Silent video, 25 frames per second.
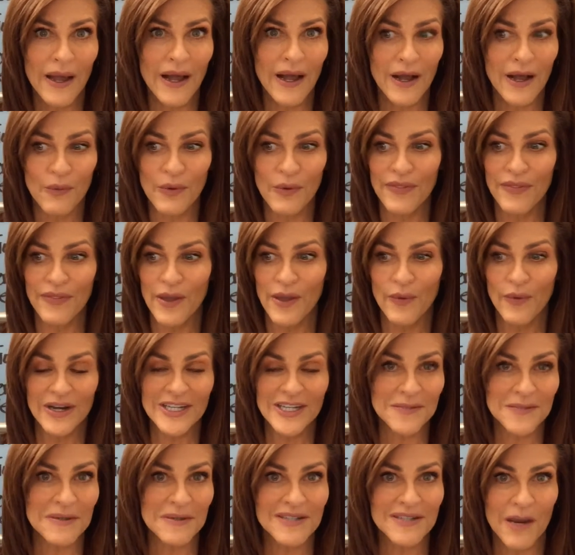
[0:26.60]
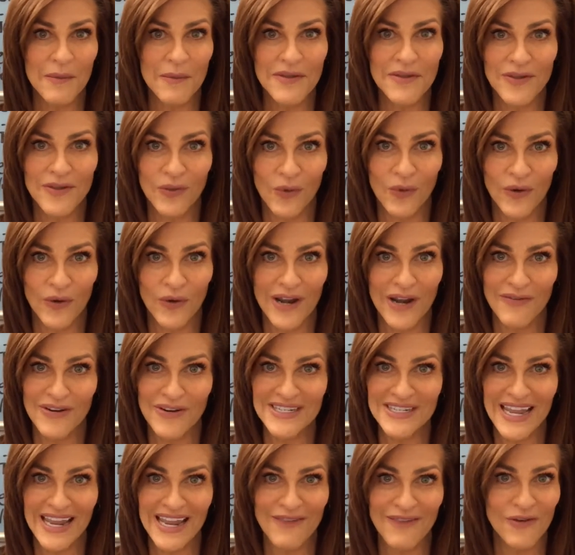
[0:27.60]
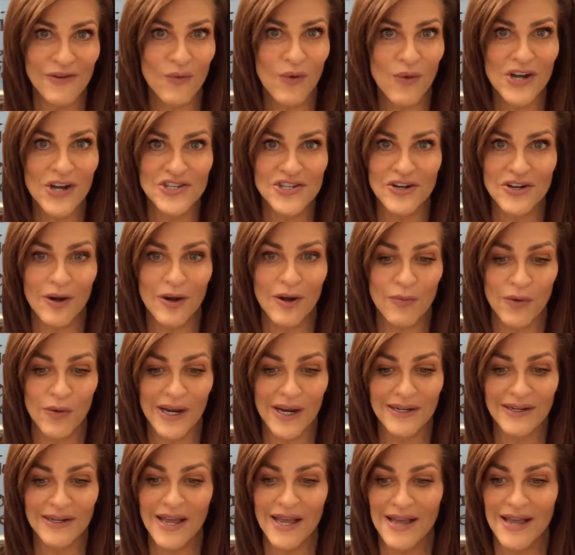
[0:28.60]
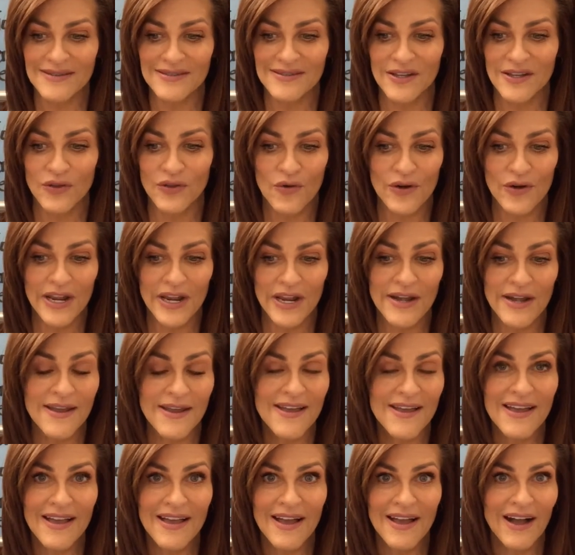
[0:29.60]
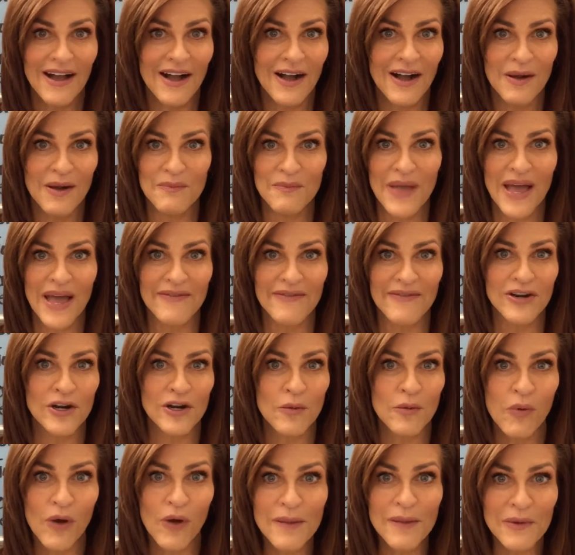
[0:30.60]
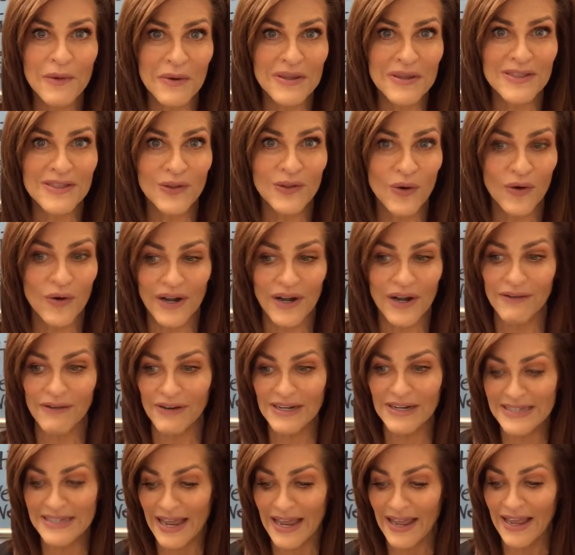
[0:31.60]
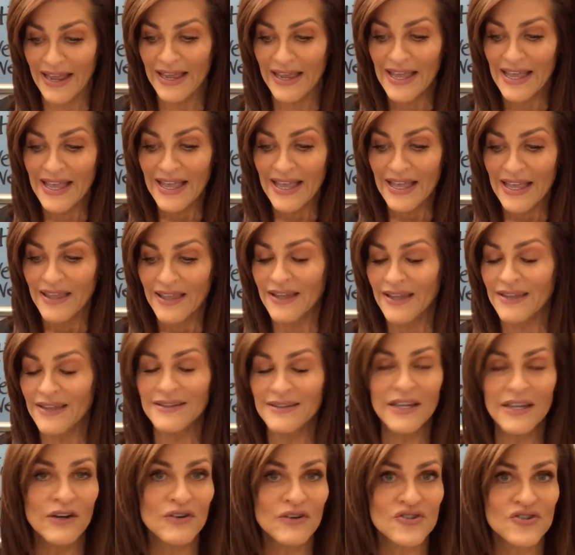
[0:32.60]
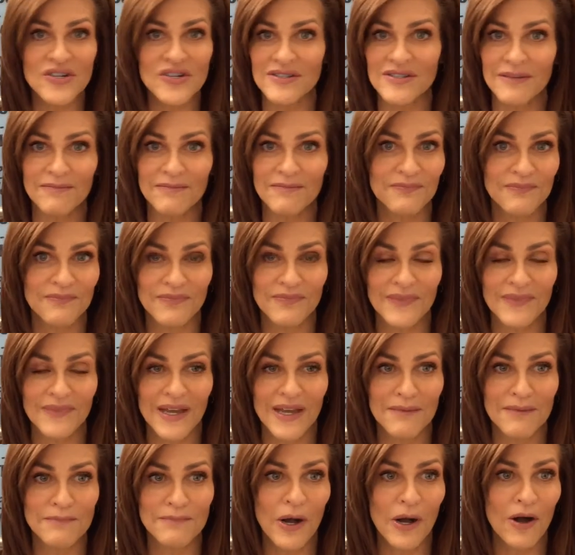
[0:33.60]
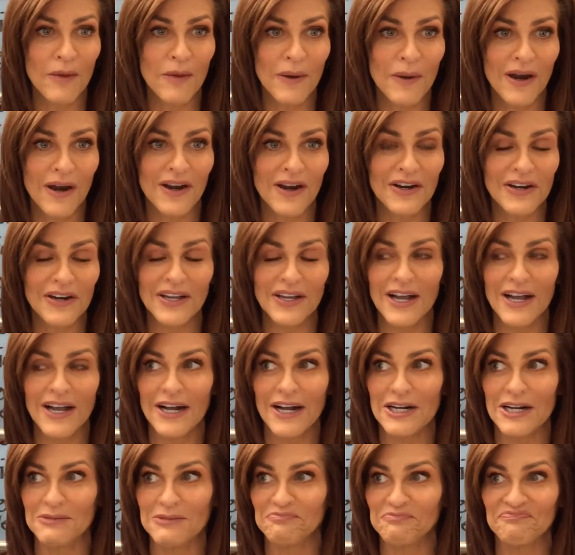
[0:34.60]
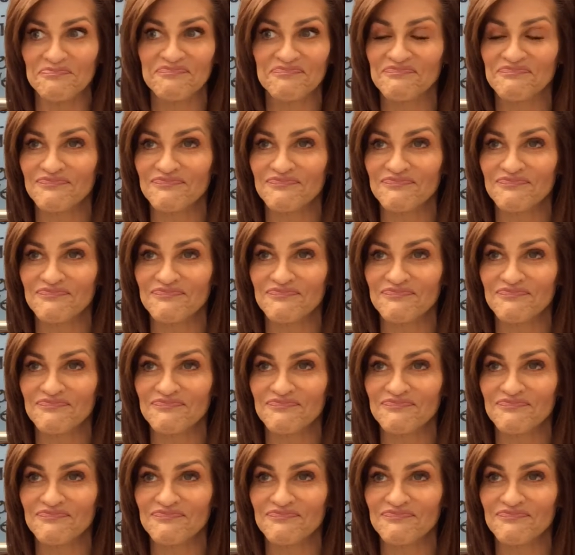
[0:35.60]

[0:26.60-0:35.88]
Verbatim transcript: uh, when they want to spend time with the Lord every day. If you're watching our broadcast and learning, um, having an appointment with the Lord every day. Here's just a, a ballpark um,